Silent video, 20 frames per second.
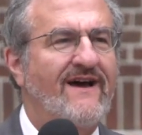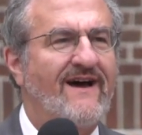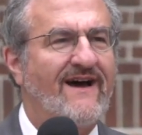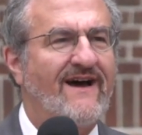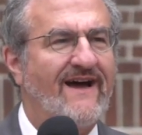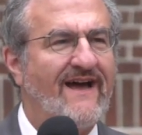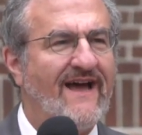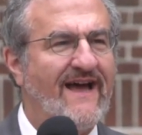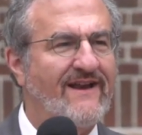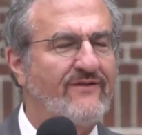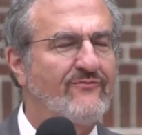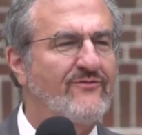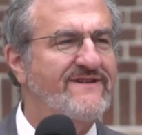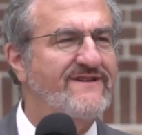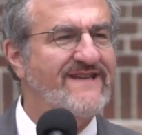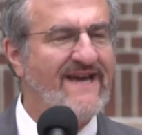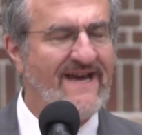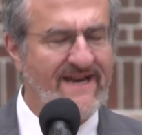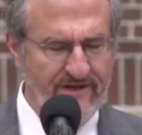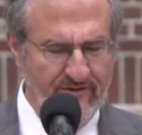And
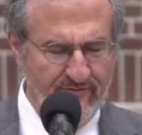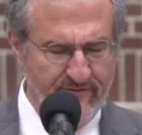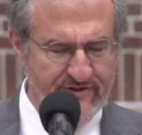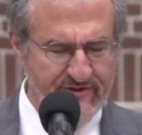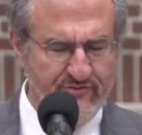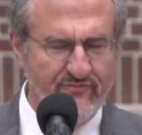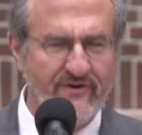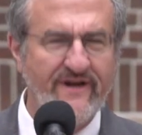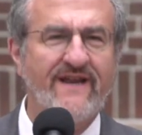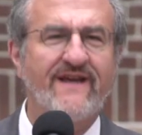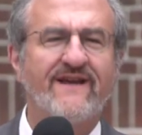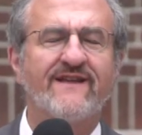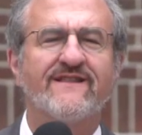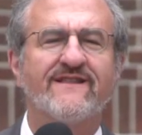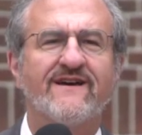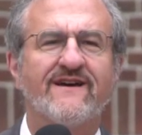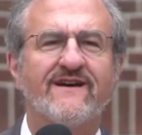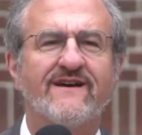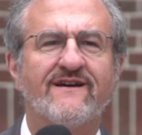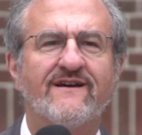when Daniel was
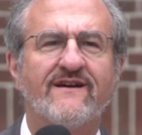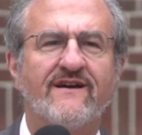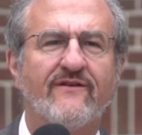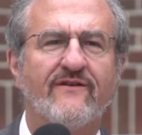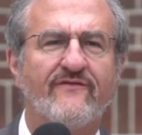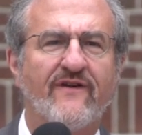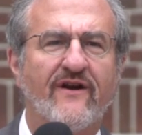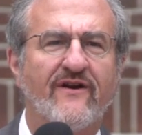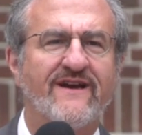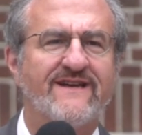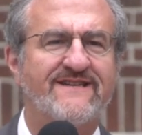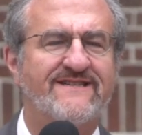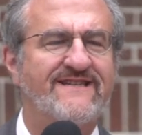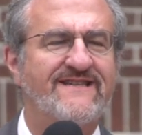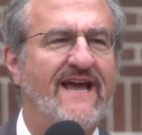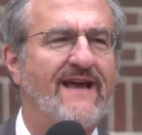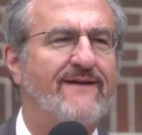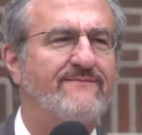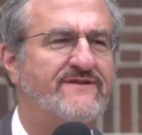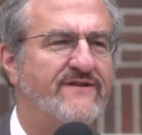reading the various
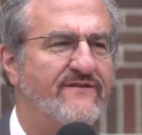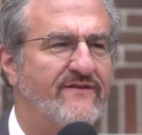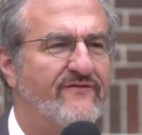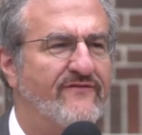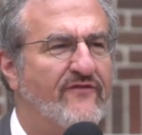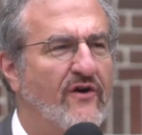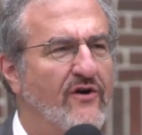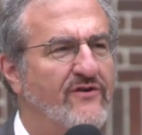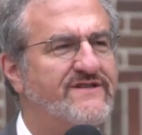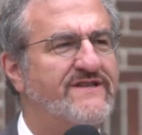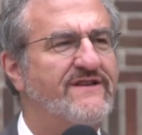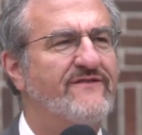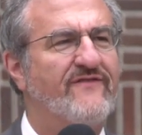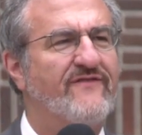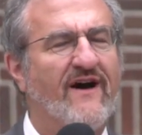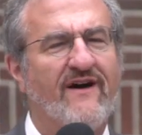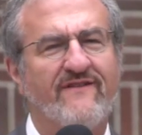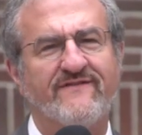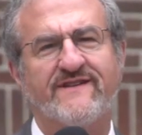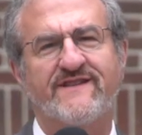names of the folks
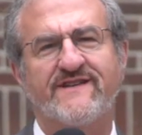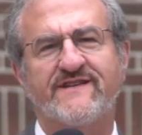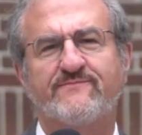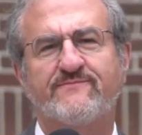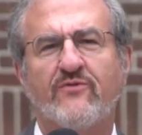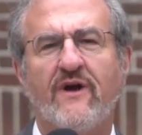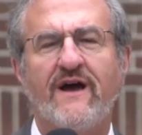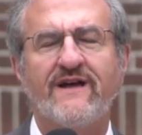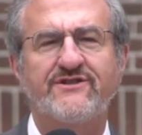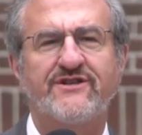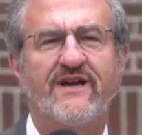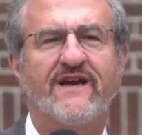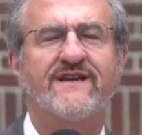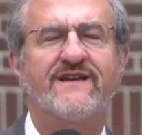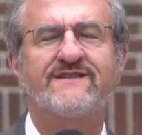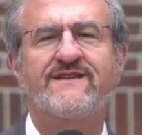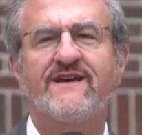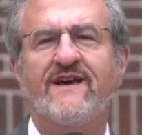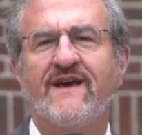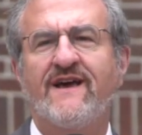involved in this
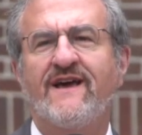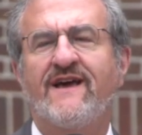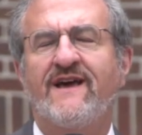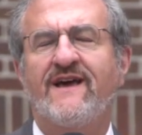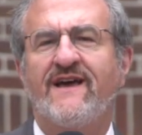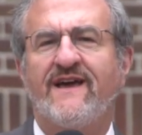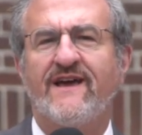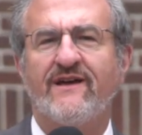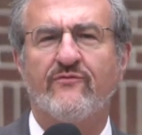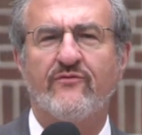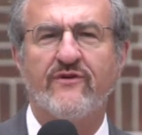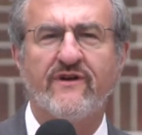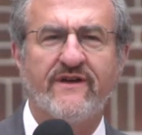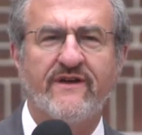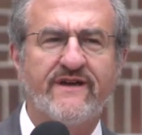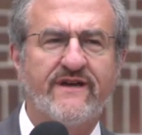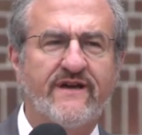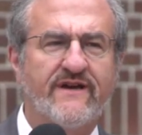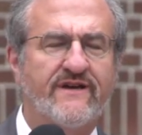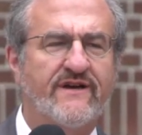project, it
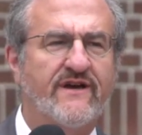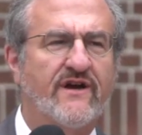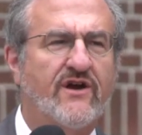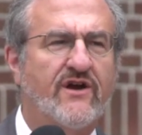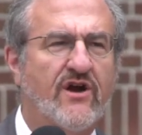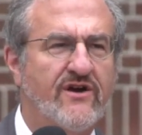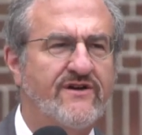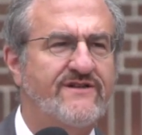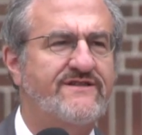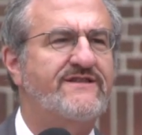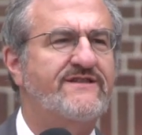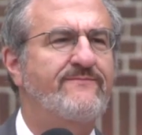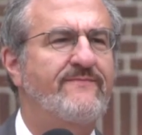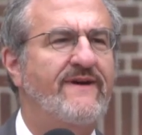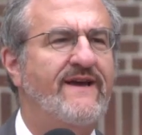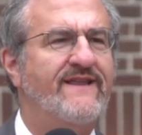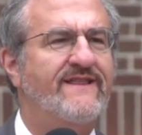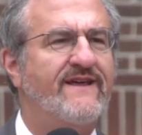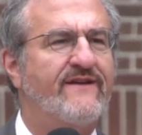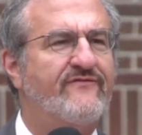really occurs to
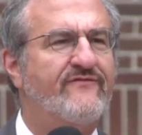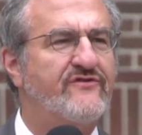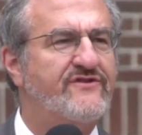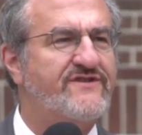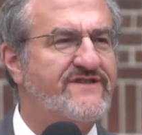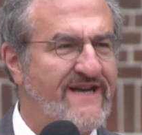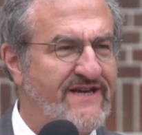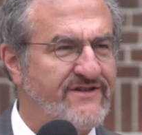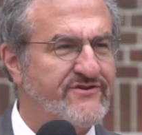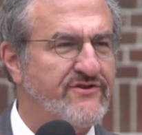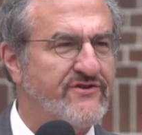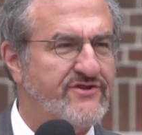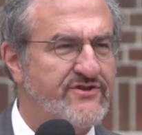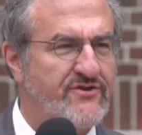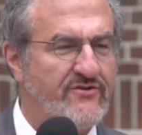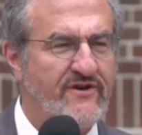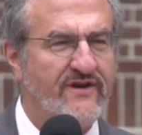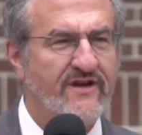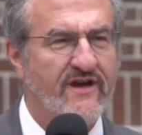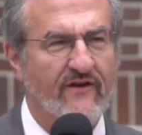me that for Central
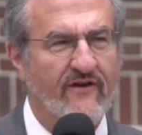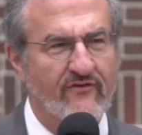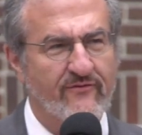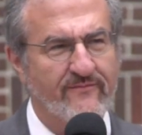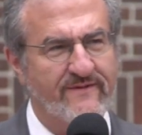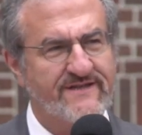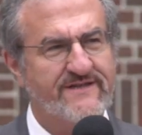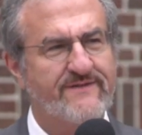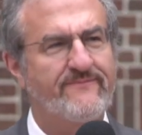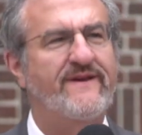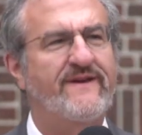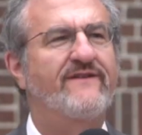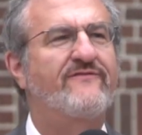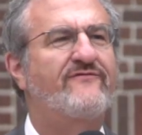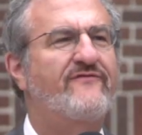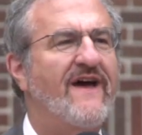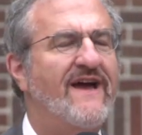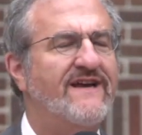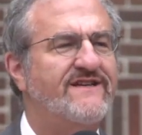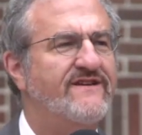Student Government to be
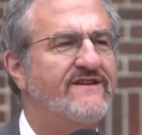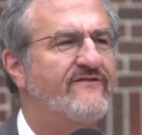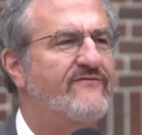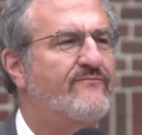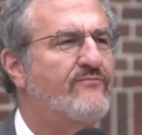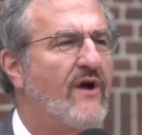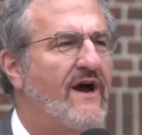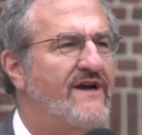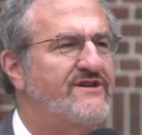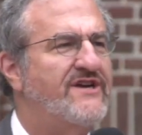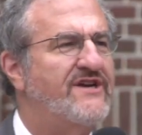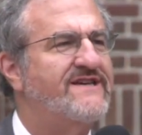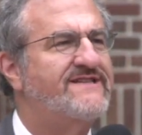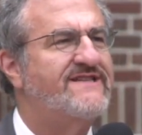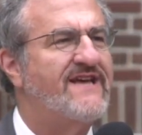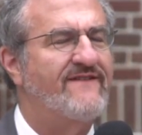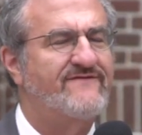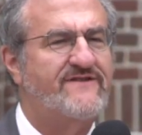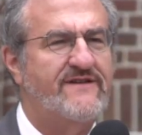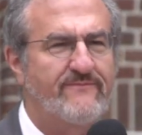effective,
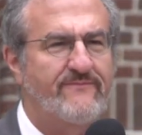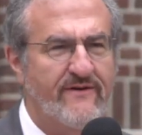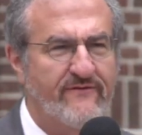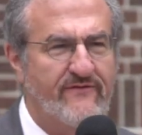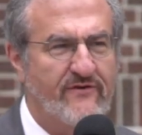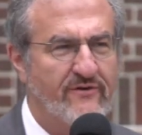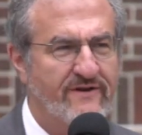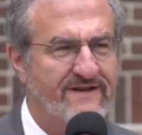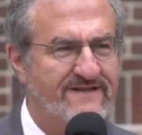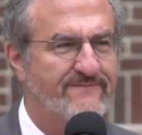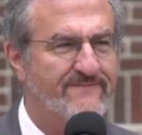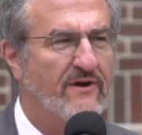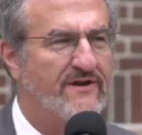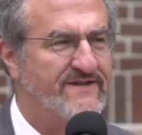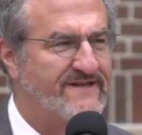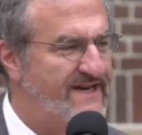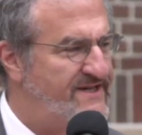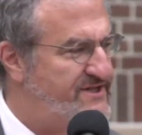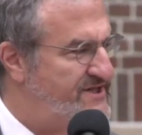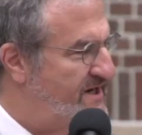projects have to be viewed as
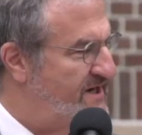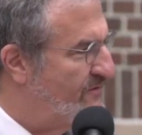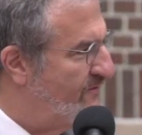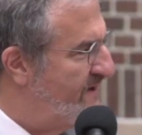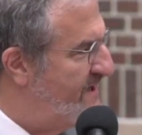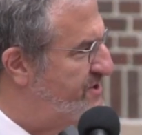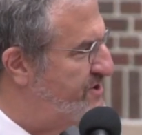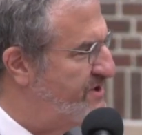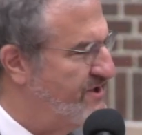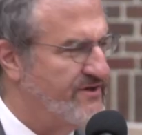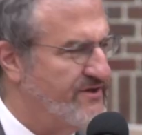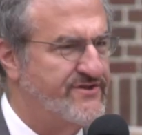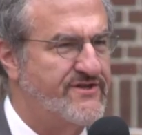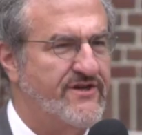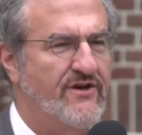multi-generational.